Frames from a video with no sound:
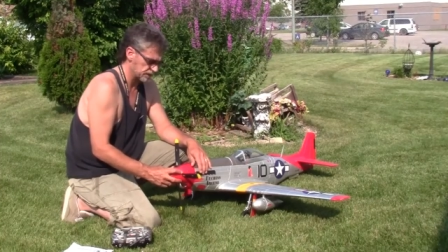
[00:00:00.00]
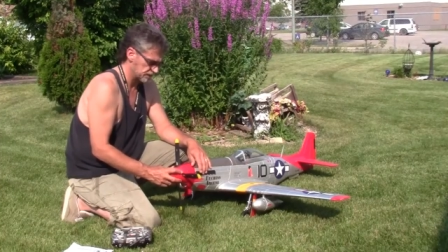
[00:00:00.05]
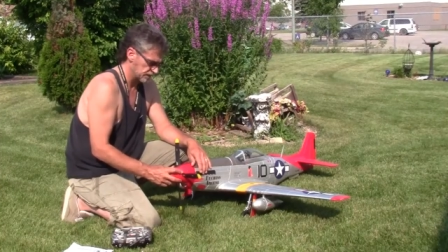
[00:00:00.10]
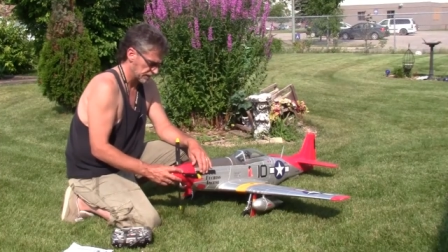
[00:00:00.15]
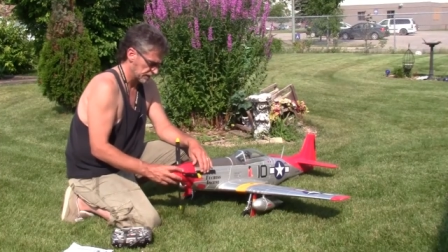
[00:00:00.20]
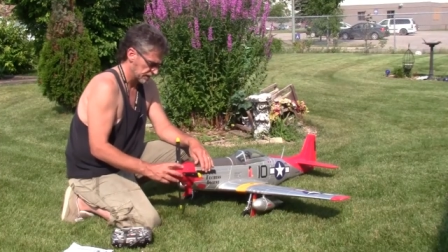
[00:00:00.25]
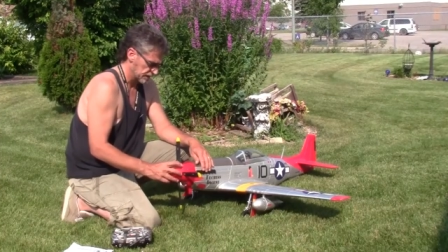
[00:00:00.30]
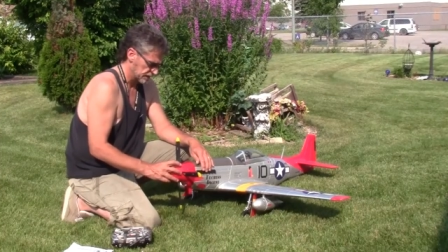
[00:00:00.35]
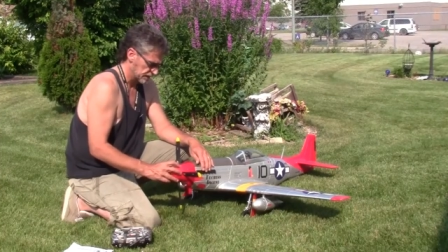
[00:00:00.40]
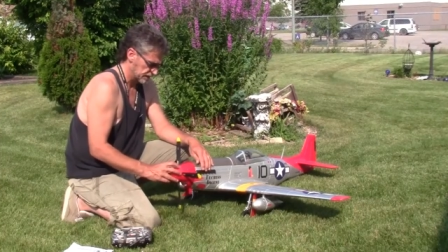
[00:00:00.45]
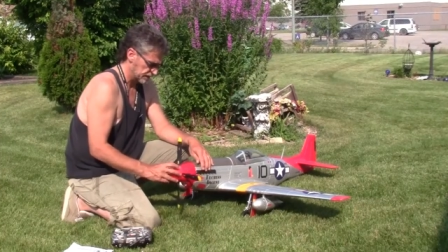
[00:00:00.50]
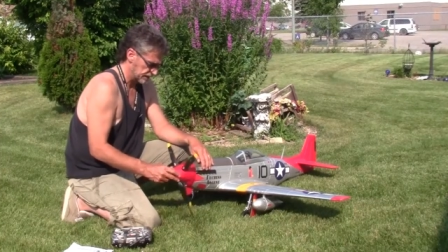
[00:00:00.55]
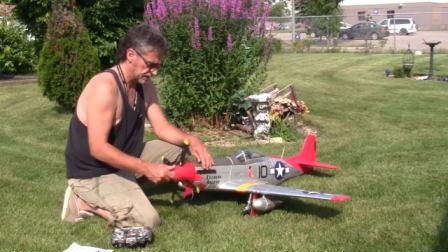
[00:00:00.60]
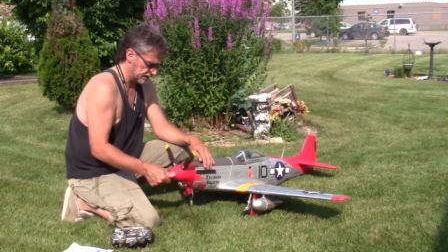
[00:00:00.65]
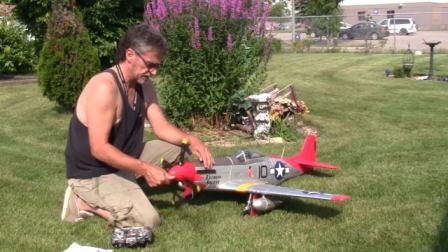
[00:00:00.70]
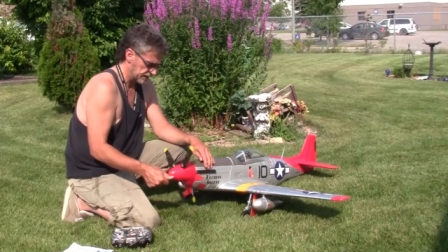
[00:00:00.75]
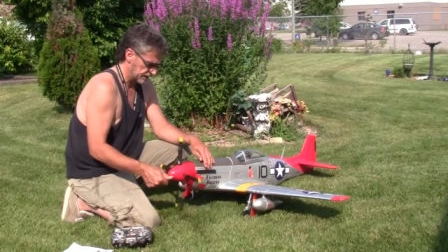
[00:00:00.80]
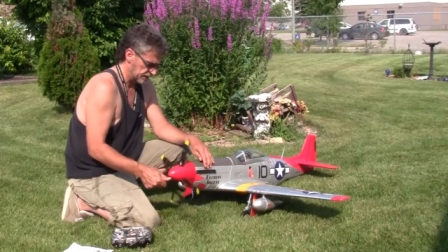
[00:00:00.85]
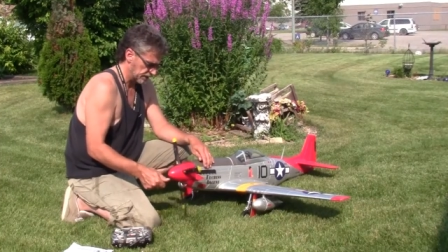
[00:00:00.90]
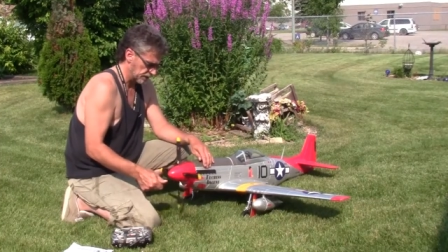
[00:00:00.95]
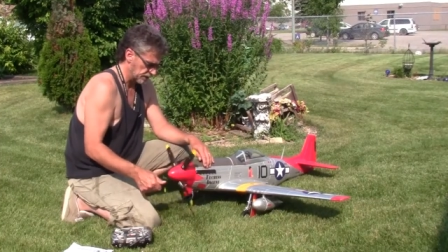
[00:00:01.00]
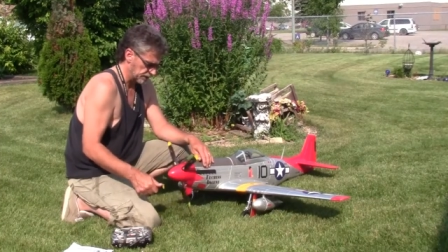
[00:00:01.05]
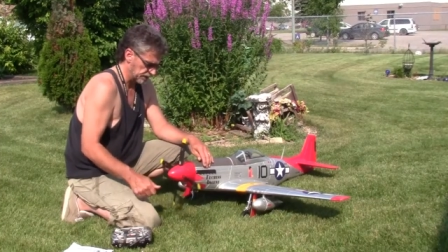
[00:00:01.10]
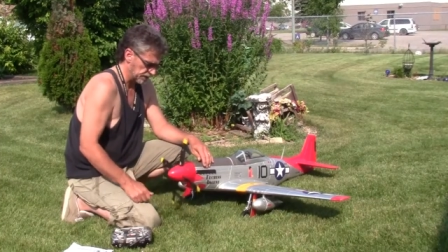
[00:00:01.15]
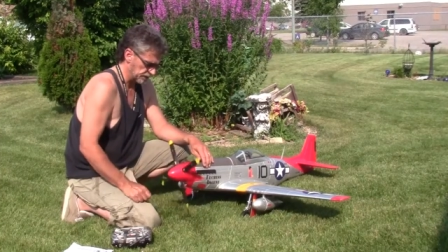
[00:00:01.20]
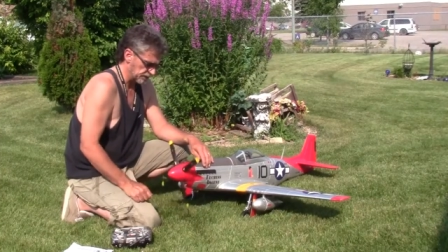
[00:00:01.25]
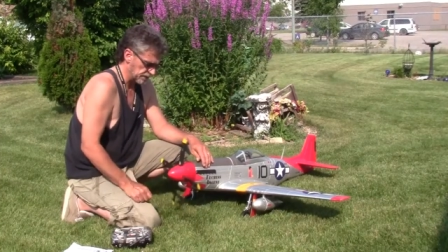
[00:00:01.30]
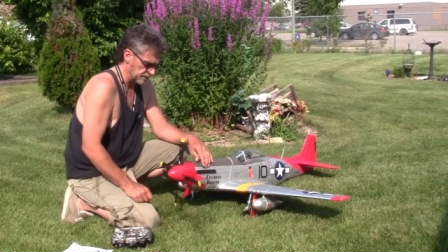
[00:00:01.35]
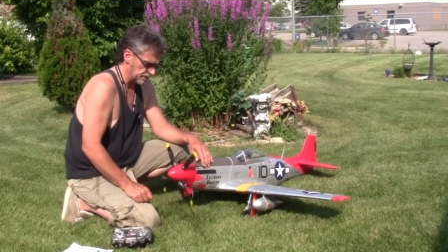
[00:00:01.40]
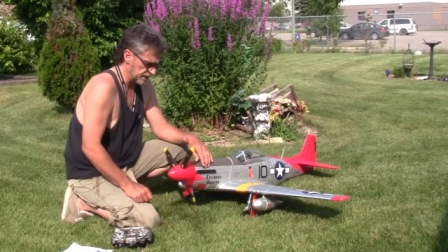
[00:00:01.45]
to getting her out
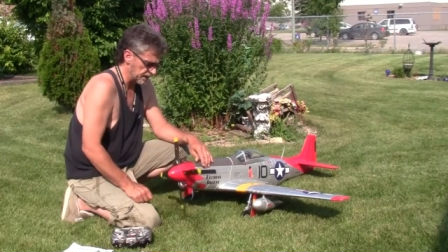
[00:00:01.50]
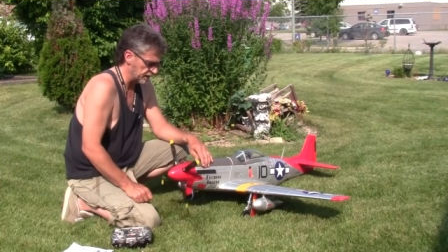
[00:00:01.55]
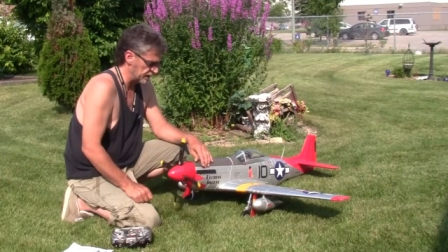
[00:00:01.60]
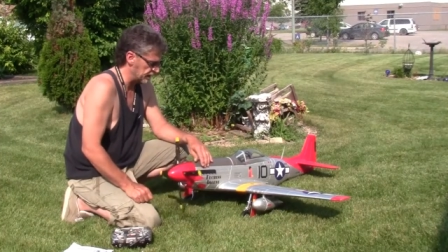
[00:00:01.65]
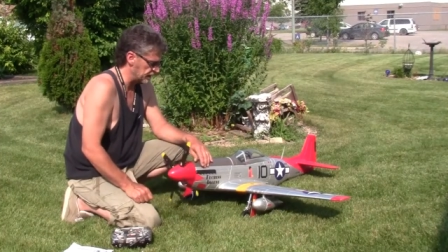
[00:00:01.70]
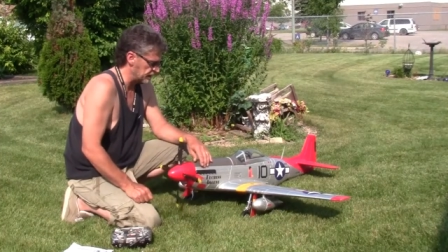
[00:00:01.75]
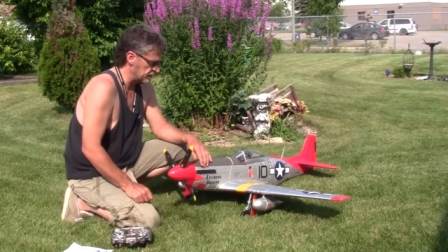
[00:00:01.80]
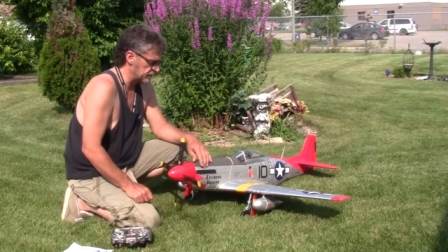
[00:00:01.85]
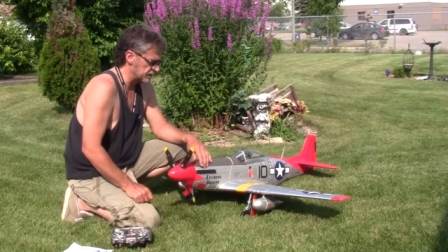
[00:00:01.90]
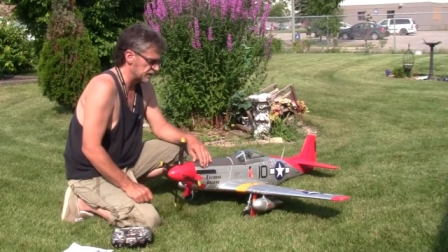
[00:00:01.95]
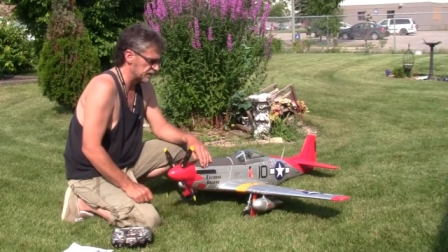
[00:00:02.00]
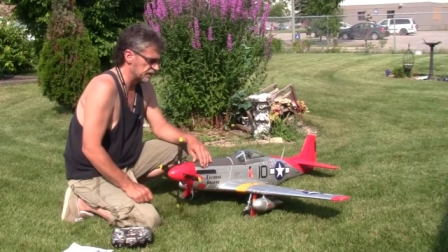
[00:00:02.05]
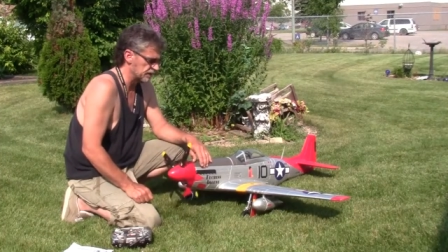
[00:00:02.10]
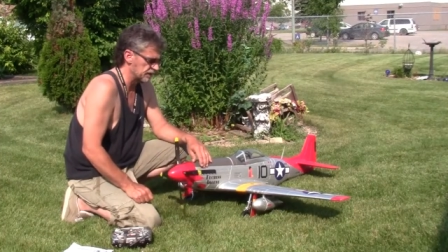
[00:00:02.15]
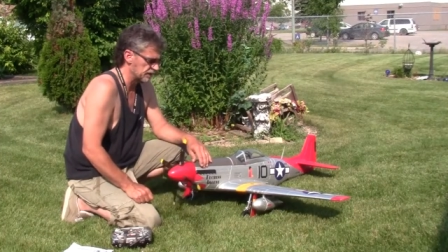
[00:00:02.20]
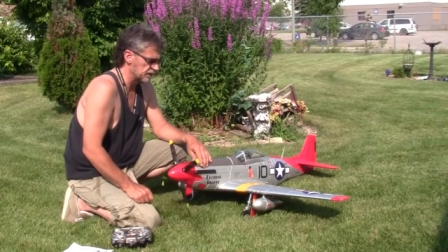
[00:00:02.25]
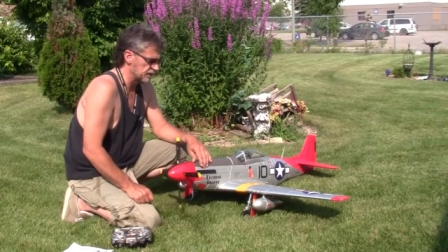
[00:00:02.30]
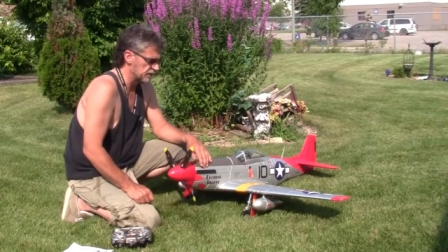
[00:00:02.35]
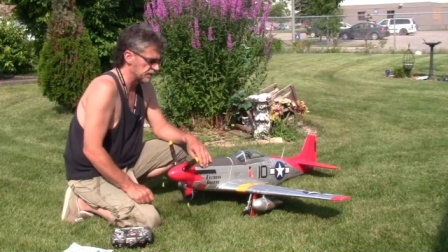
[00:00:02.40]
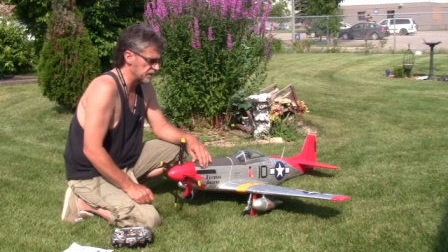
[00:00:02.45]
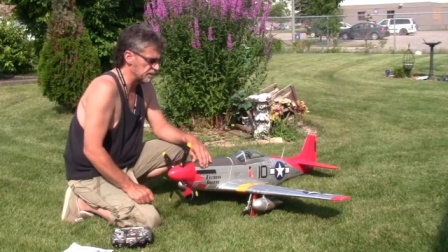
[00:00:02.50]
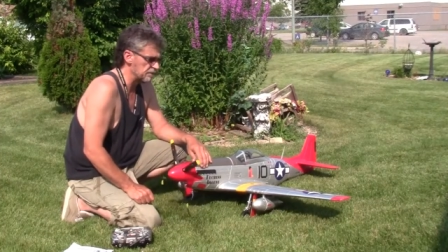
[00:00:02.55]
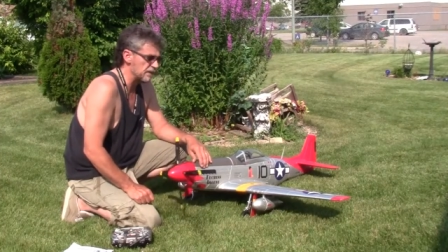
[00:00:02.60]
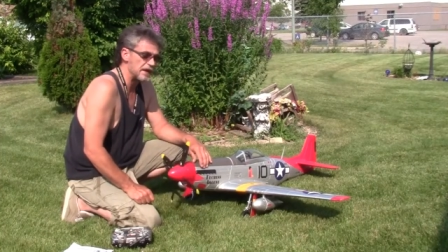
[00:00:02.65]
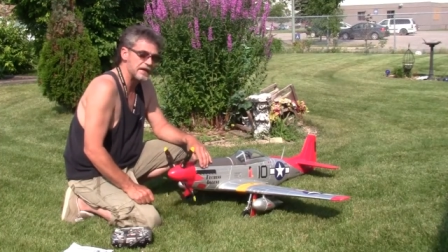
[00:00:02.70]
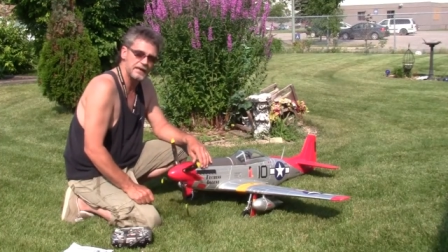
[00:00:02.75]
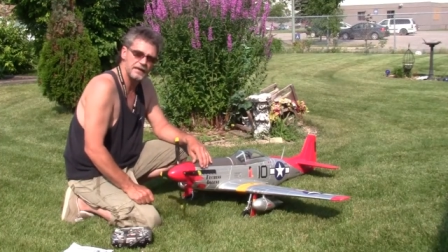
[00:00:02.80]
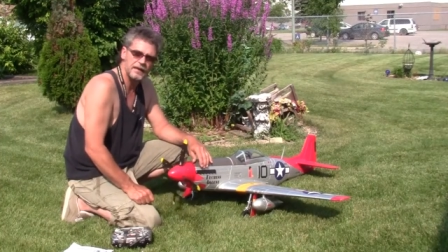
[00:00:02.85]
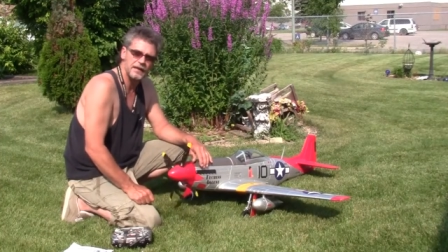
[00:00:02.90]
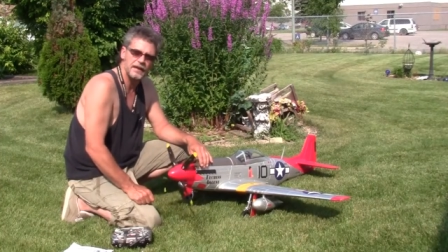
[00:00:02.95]
and remating it with uh,
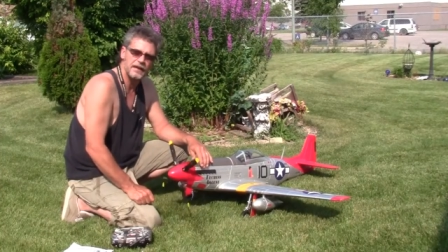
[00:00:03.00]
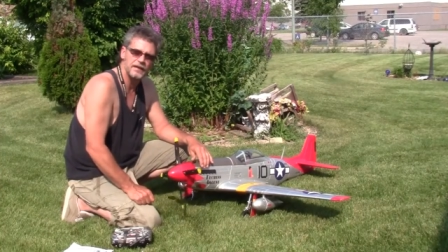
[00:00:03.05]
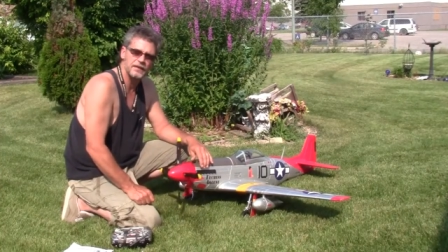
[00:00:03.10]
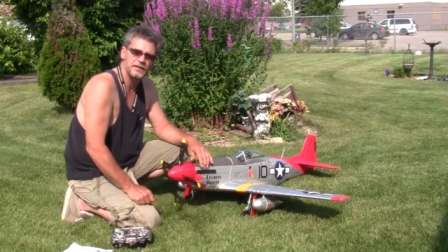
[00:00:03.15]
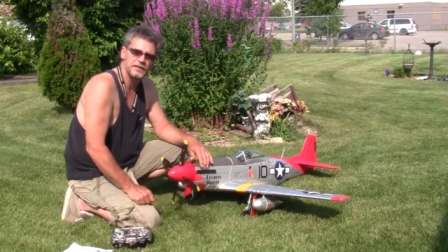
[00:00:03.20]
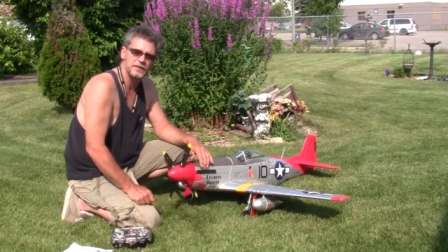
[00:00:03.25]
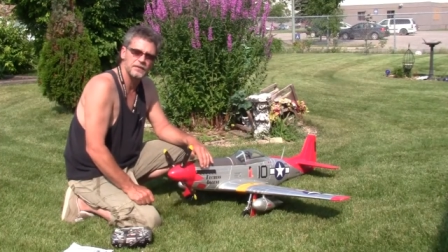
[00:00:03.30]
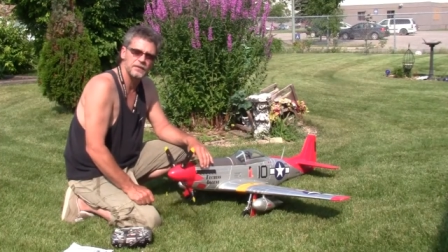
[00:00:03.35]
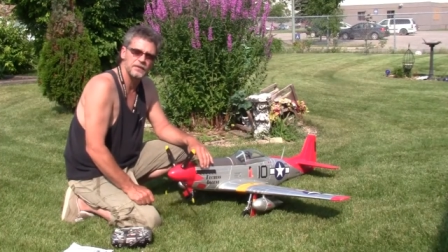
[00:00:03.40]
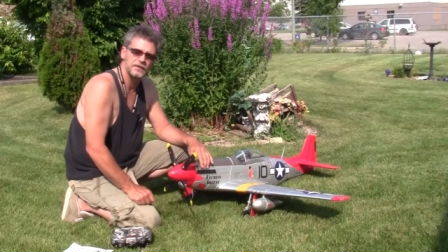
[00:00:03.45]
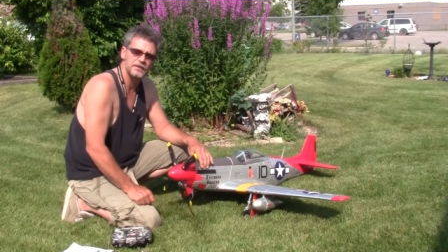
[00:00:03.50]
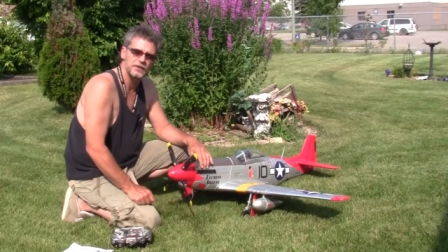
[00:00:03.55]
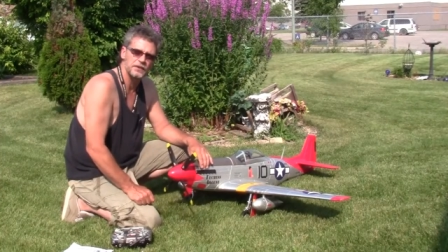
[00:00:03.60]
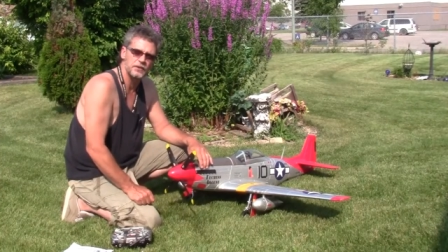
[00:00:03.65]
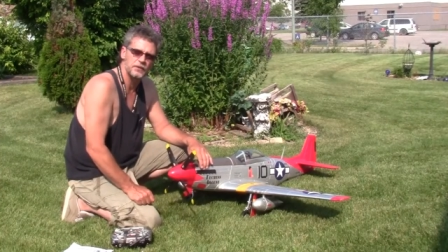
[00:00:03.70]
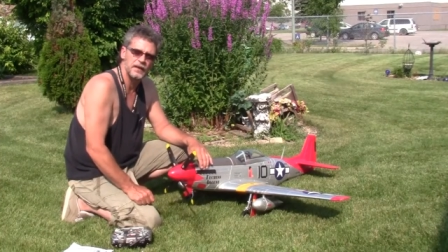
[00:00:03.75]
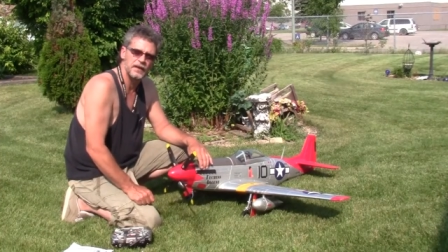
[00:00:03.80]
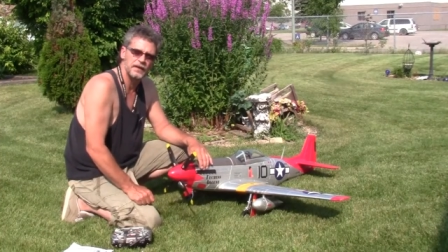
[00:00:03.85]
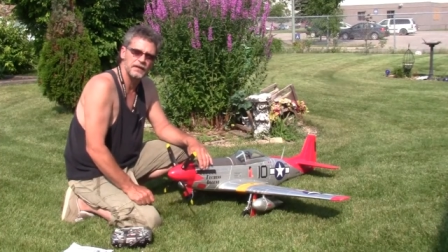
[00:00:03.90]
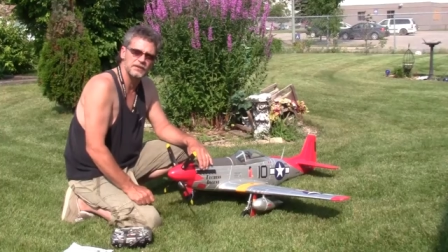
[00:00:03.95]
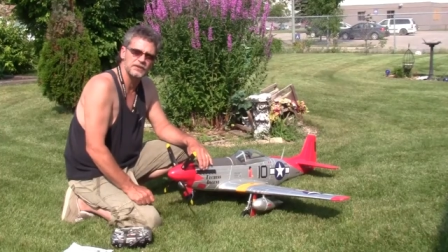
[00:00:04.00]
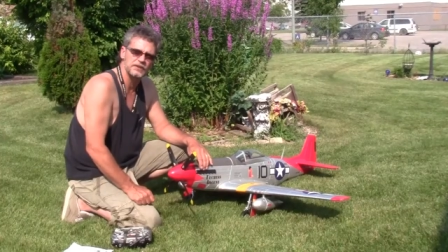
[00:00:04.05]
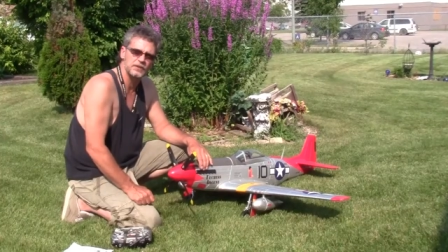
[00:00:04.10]
it with the new wings.